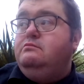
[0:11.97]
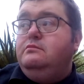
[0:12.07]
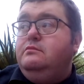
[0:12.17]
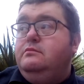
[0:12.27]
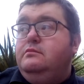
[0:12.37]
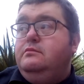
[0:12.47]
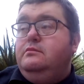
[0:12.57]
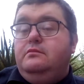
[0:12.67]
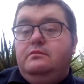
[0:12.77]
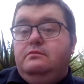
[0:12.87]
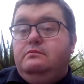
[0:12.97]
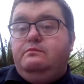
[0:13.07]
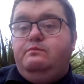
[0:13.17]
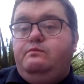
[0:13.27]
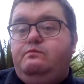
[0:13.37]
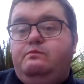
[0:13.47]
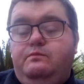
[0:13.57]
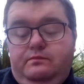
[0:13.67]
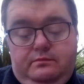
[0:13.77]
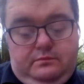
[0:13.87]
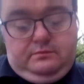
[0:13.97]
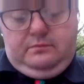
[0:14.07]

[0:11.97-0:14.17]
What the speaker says: No one is speaking in this clip.